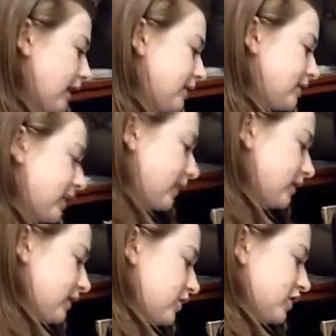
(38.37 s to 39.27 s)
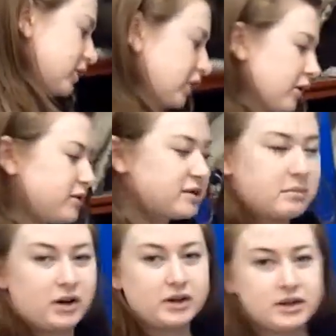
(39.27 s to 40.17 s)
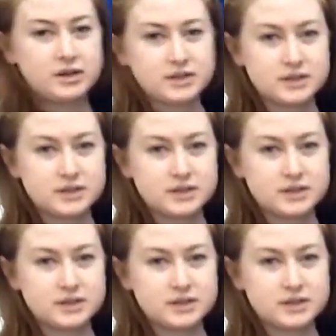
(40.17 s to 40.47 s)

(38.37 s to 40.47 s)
insects such as clothes moths